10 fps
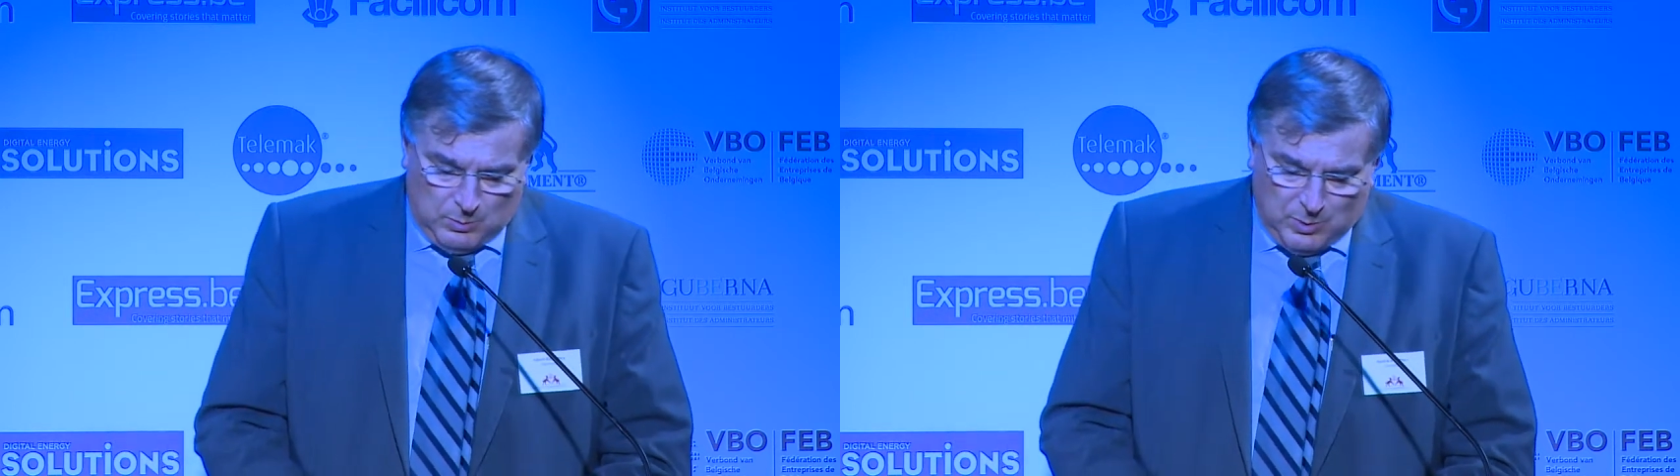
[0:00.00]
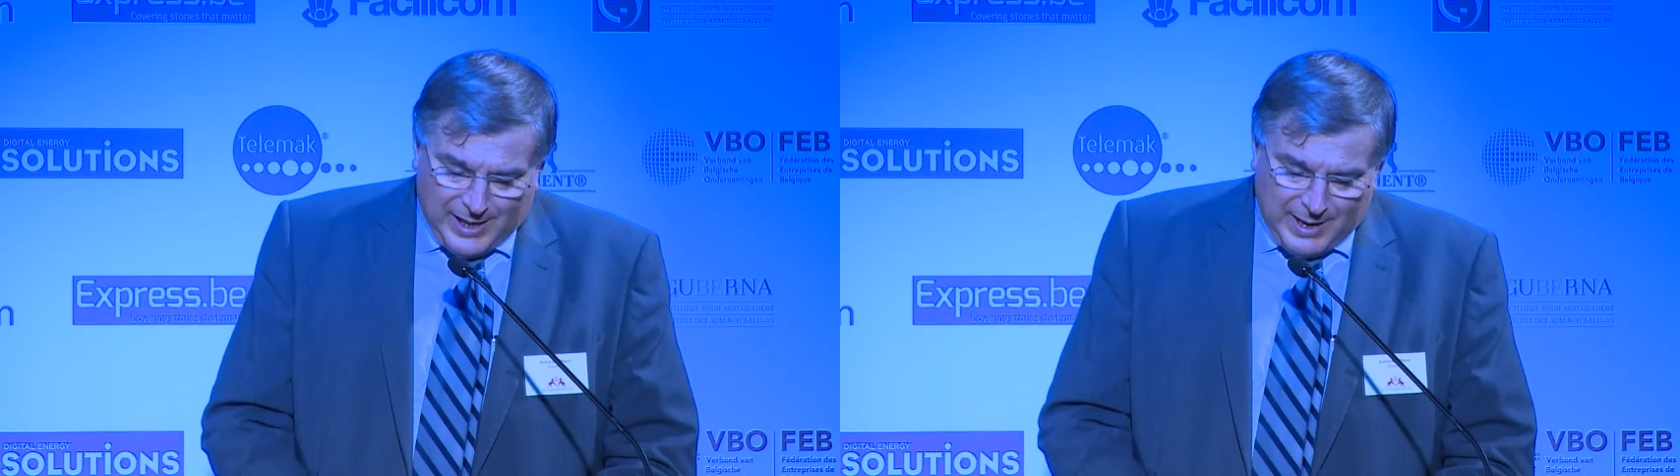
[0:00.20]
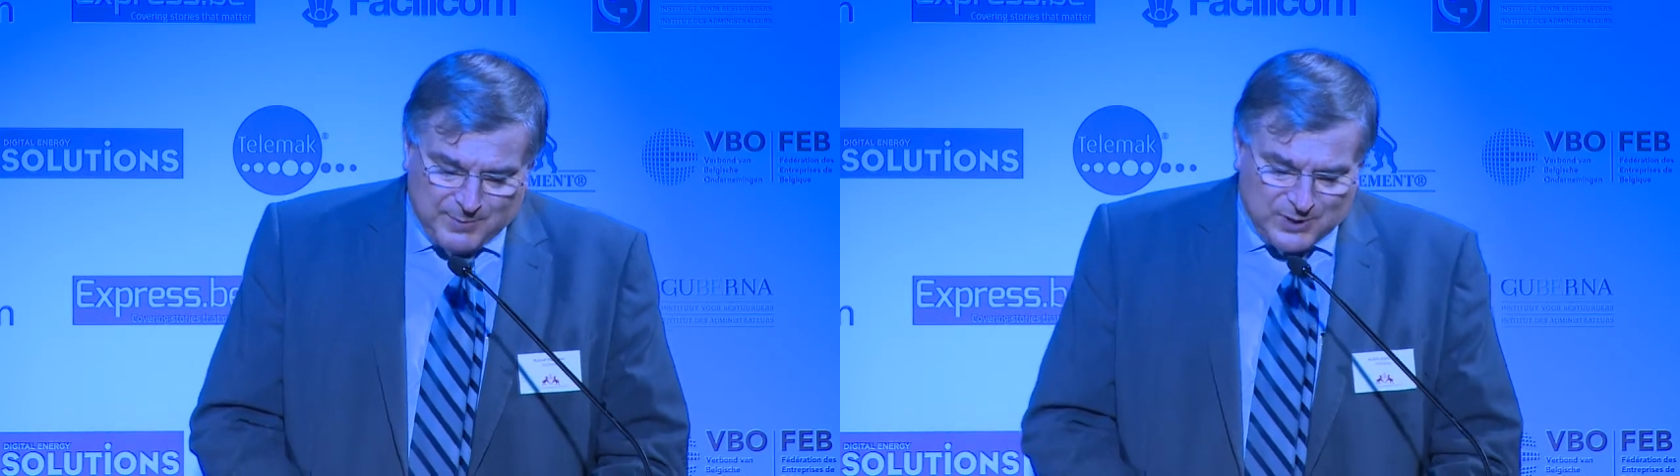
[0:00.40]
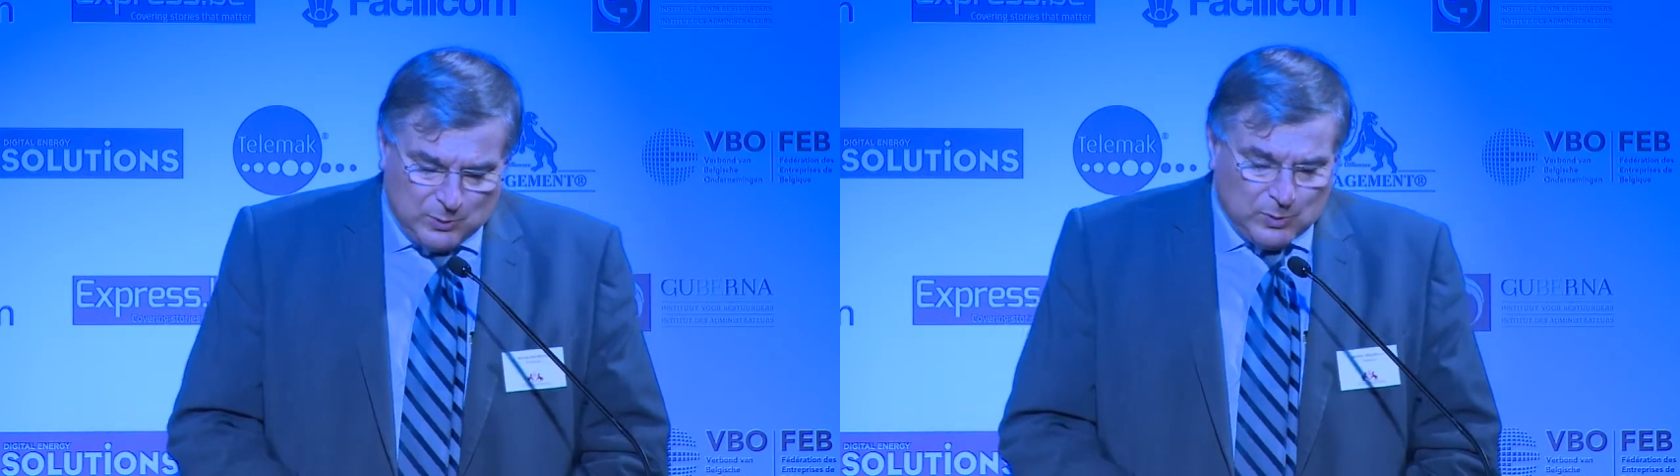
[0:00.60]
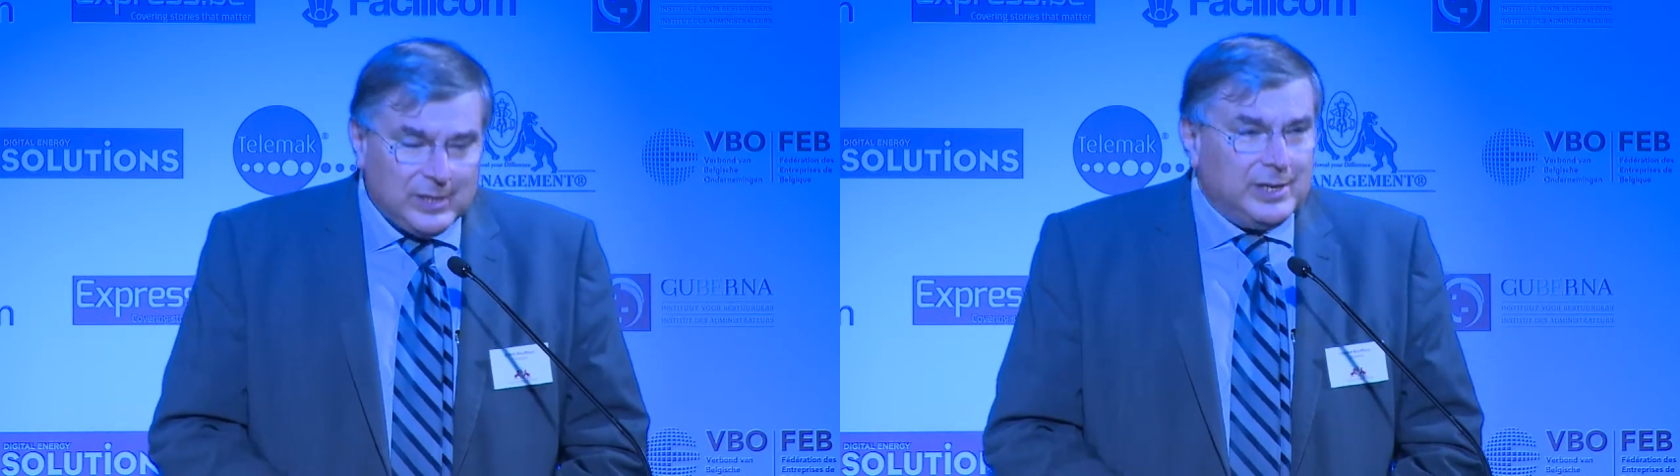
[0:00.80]
will
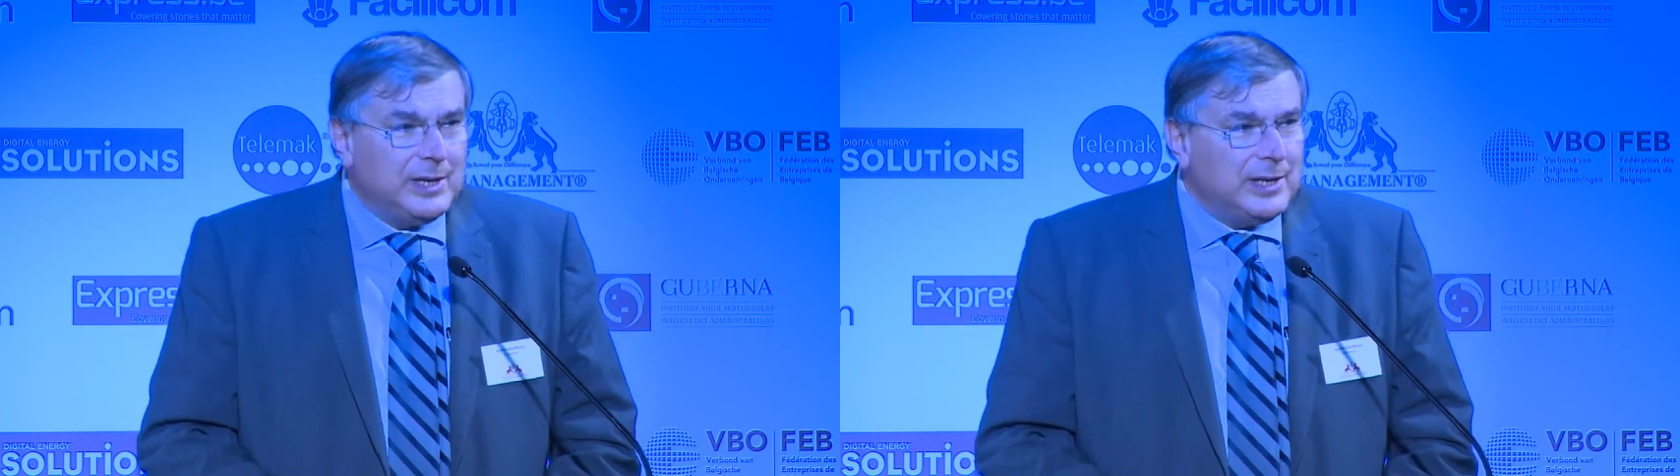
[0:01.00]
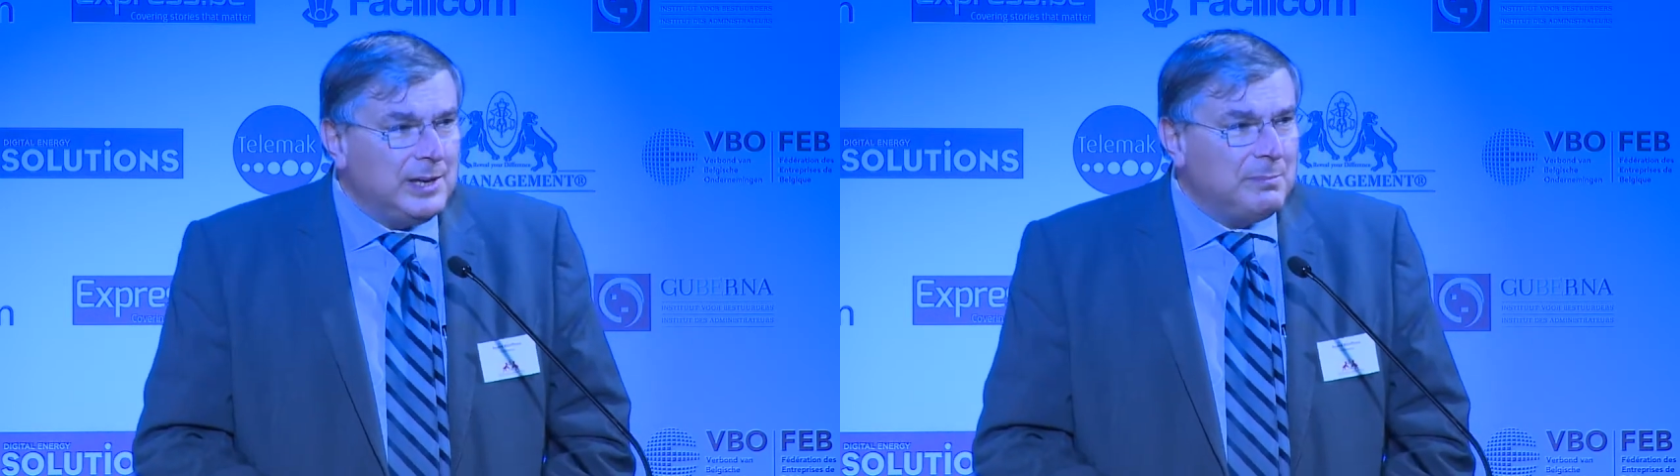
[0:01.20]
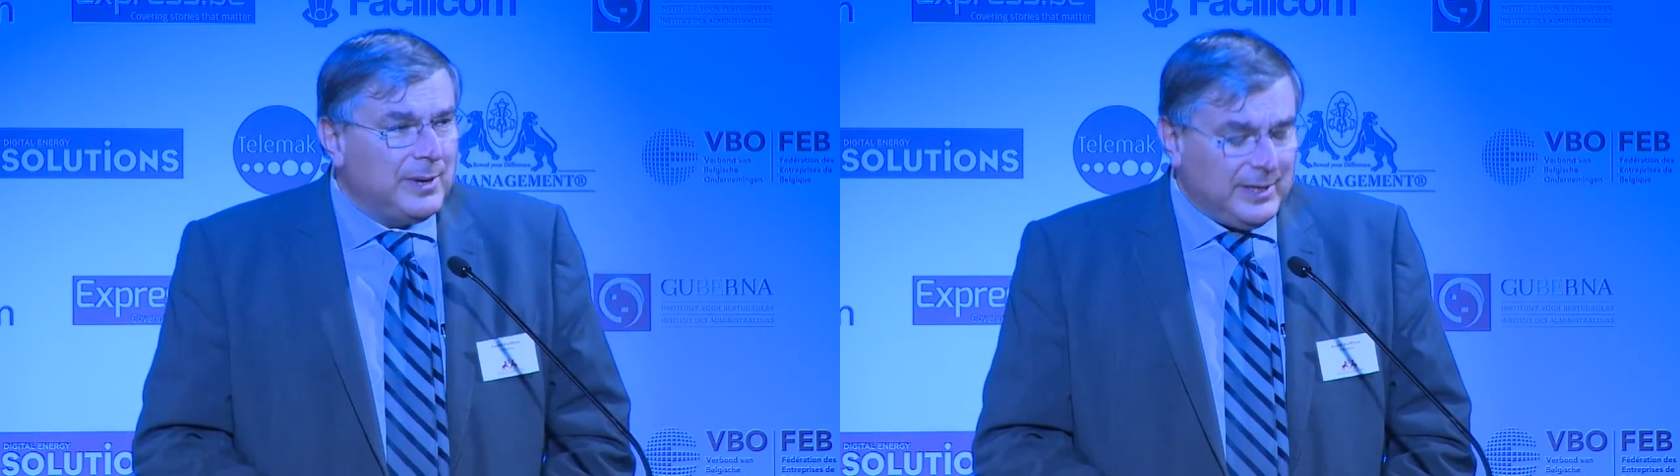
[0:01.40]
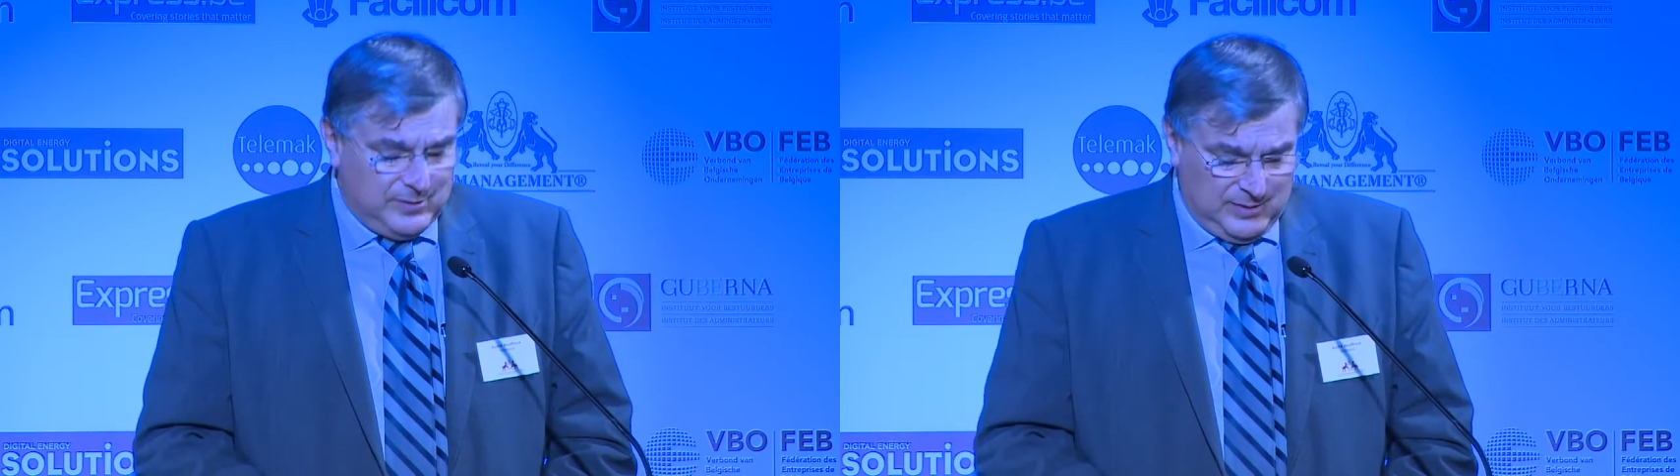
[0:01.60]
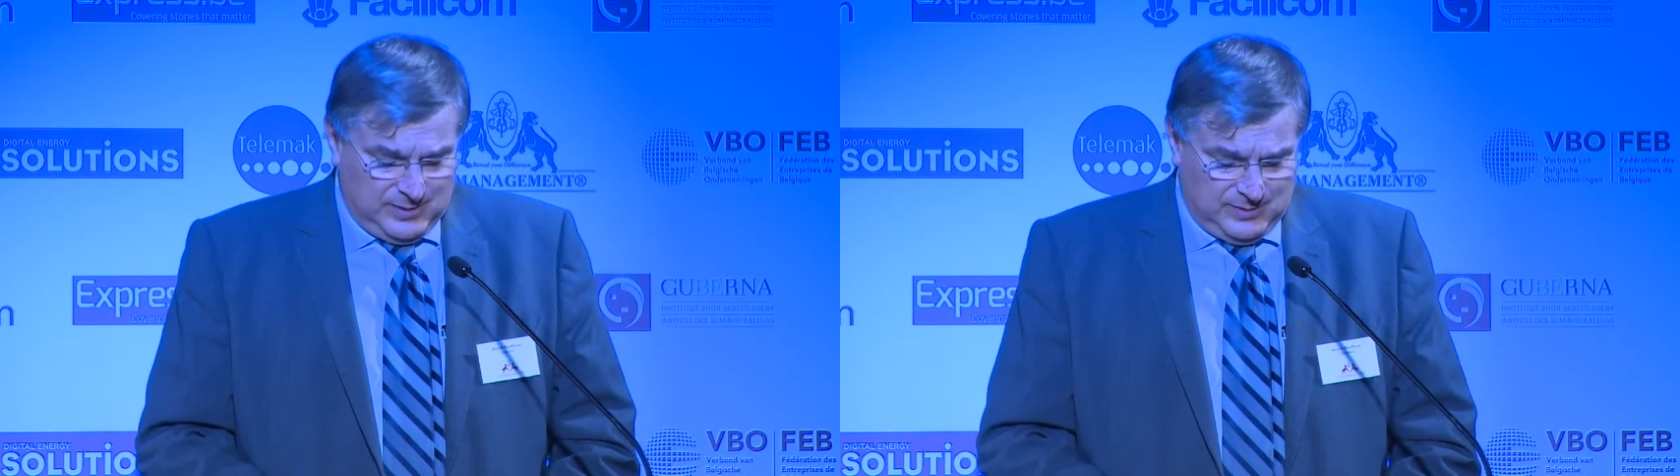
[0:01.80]
absolutely
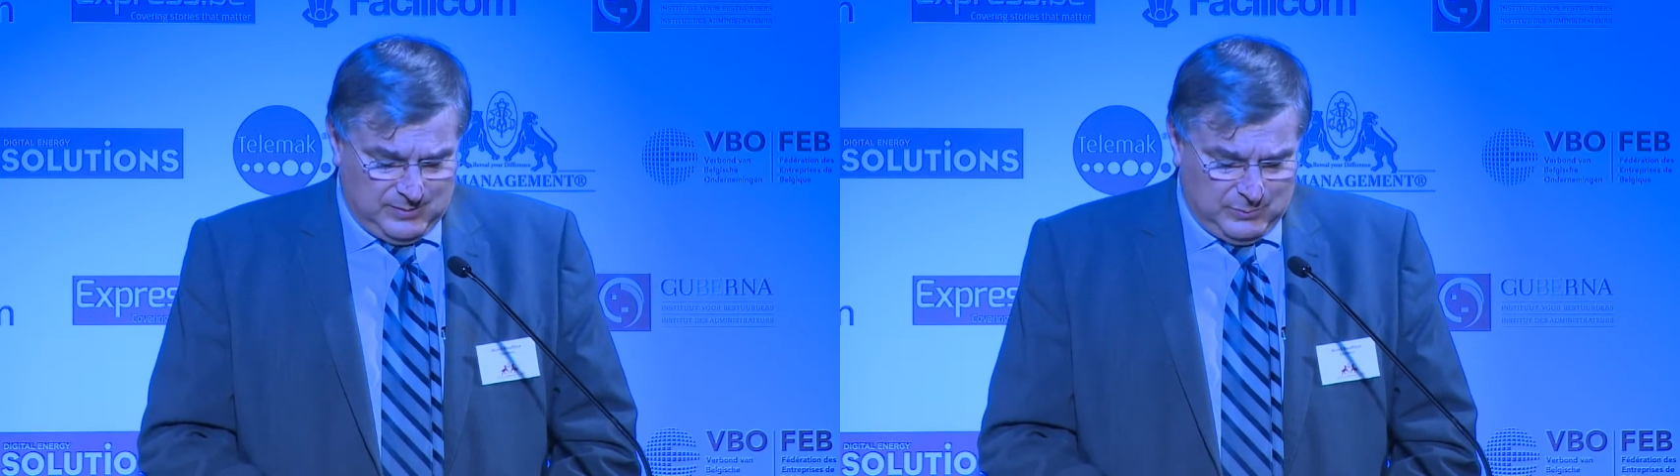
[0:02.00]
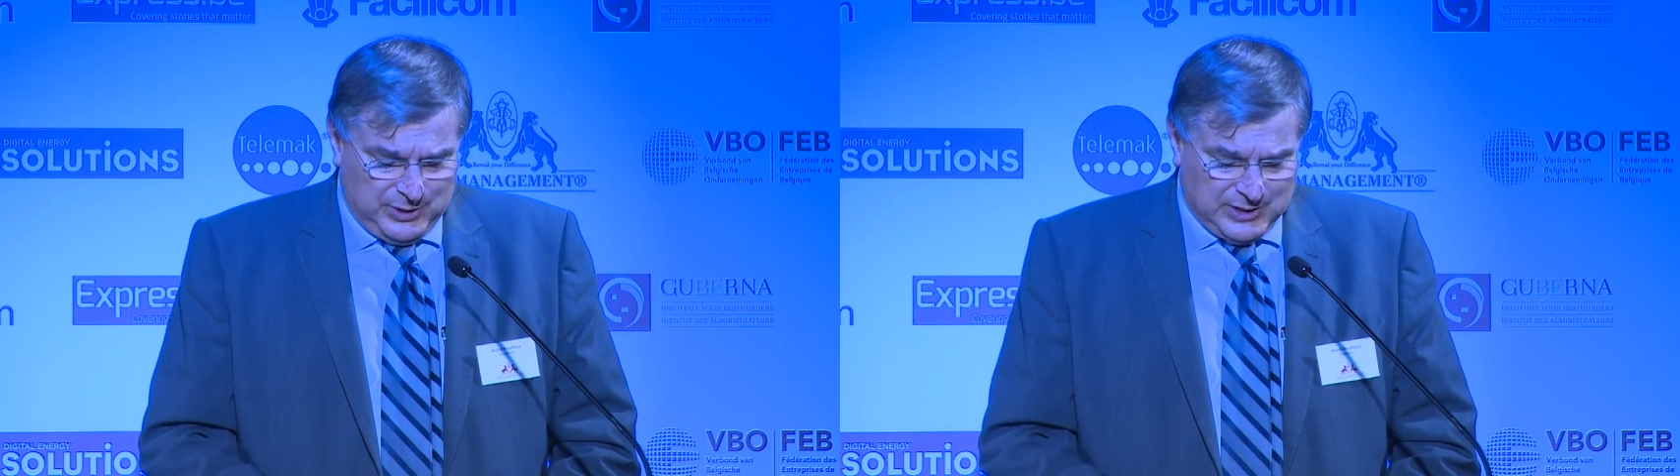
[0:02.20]
impact us with a